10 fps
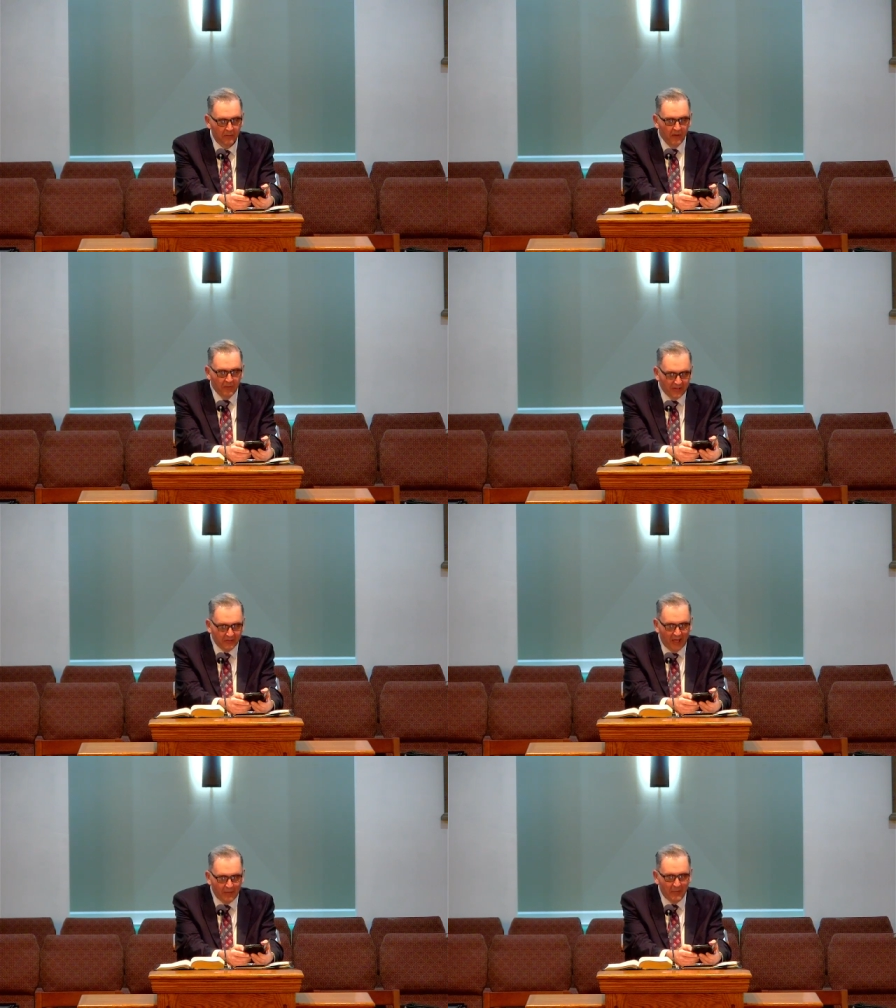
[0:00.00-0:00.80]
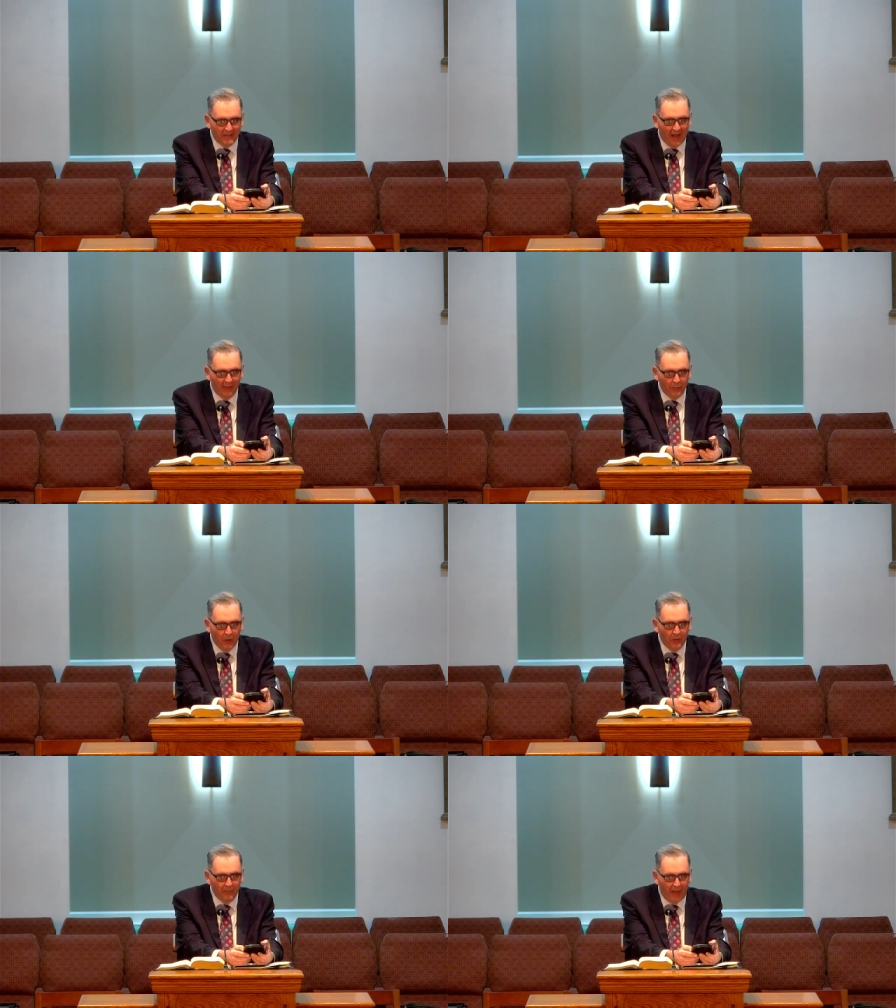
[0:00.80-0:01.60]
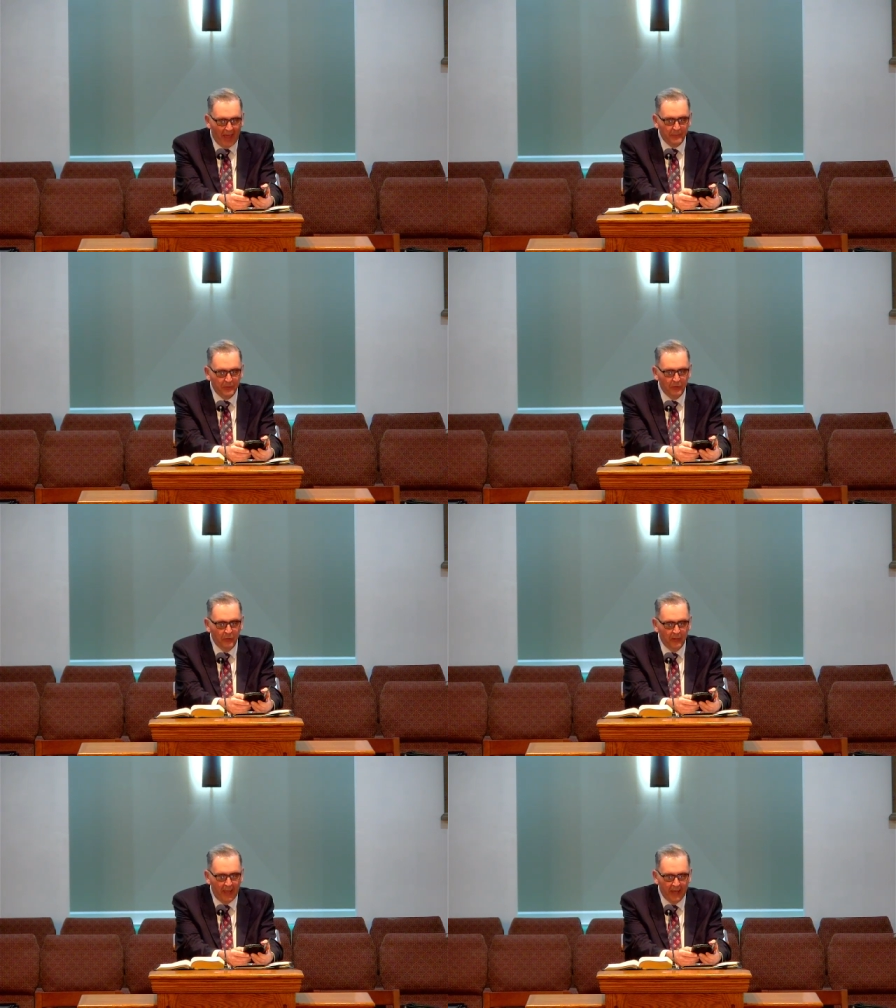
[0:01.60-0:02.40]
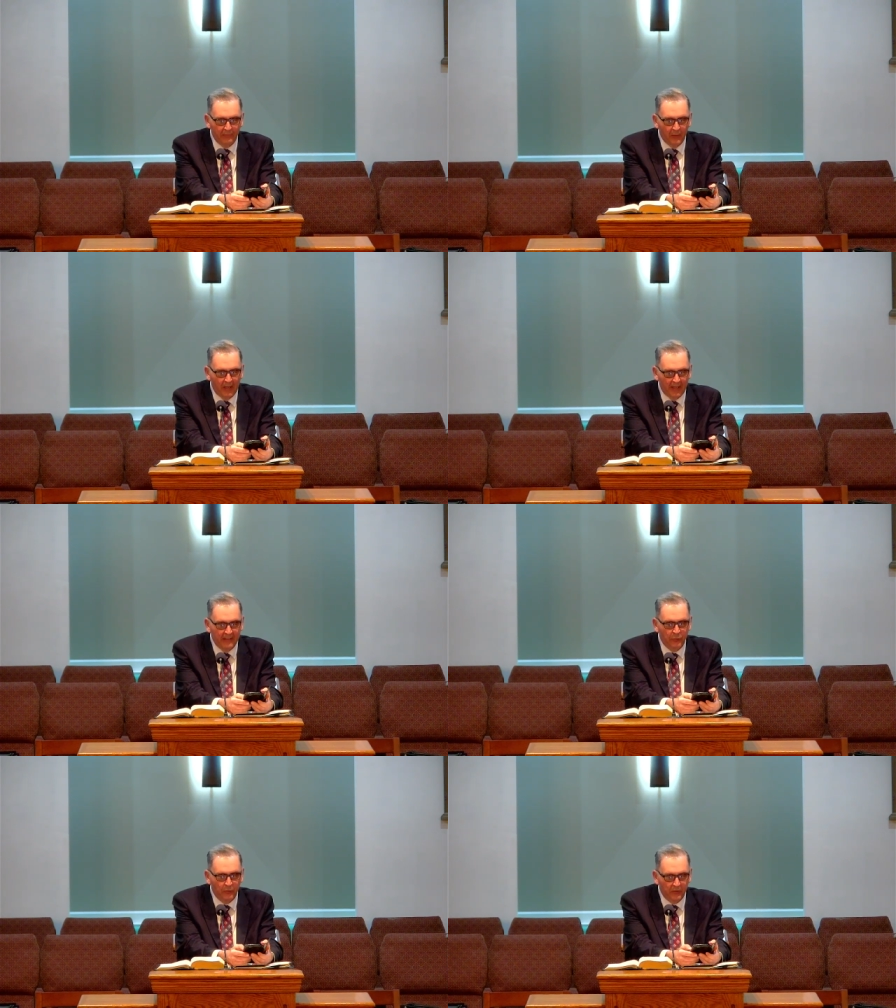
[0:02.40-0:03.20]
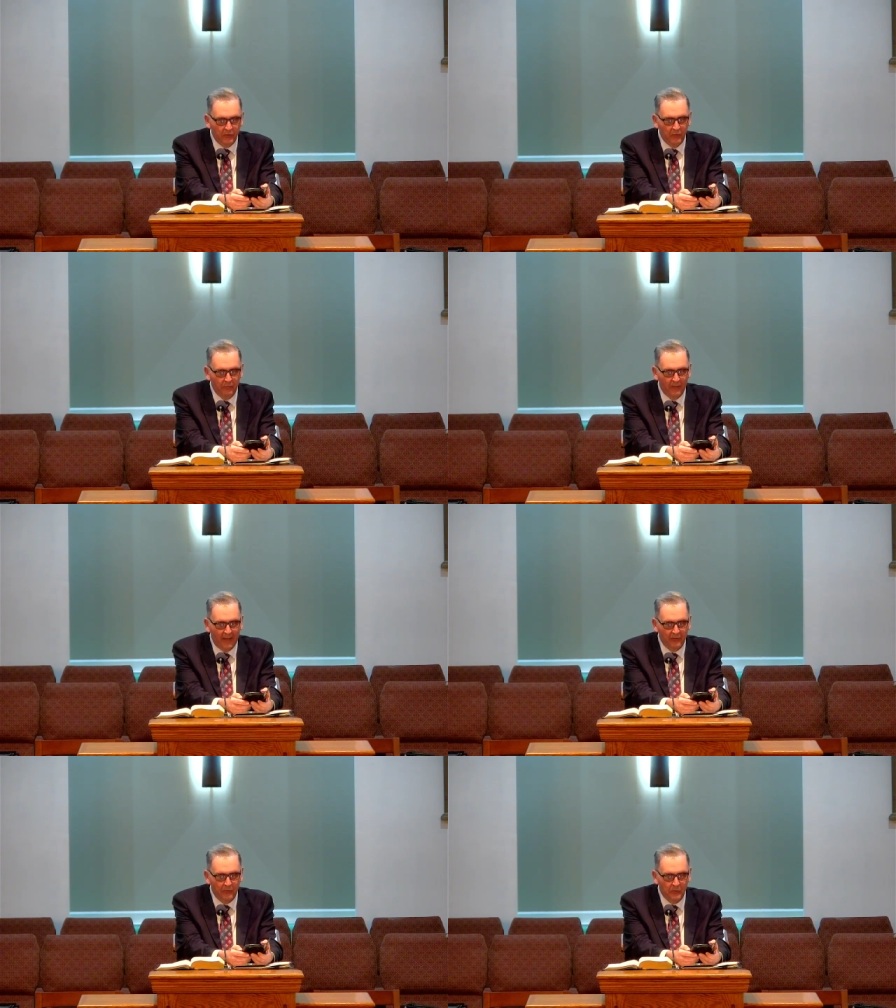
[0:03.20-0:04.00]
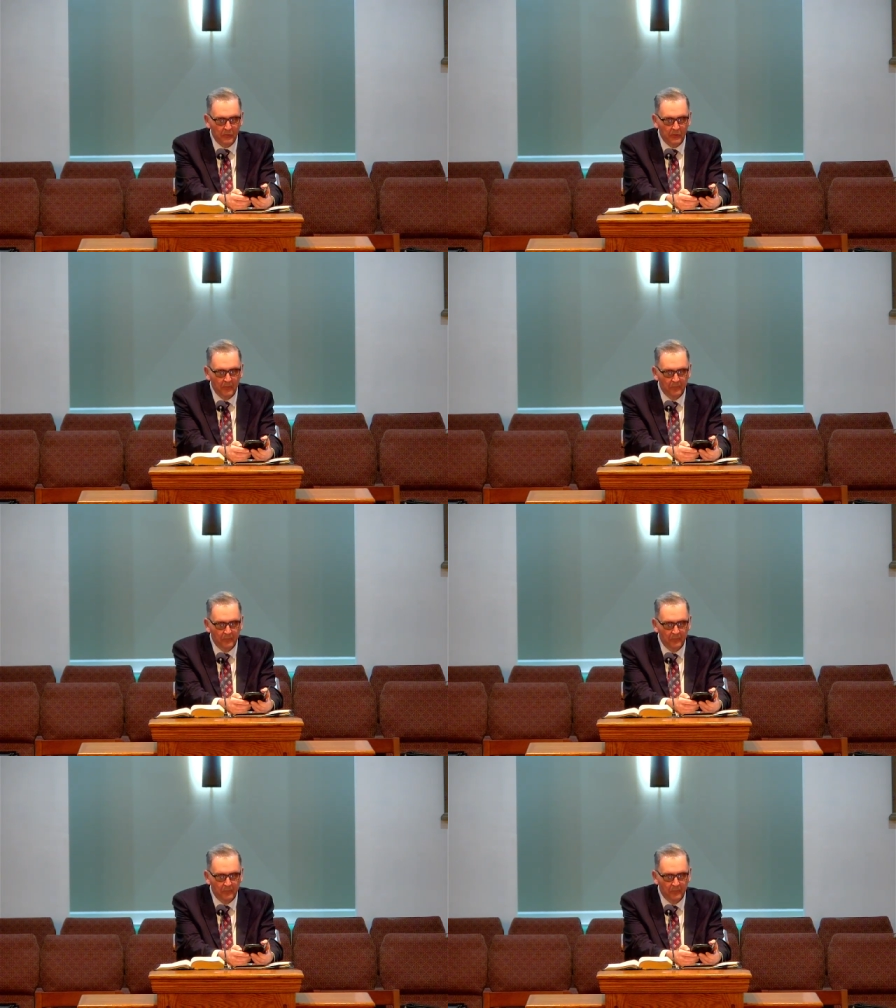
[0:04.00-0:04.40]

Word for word: This led me down the road of absolute hate for any traditional values.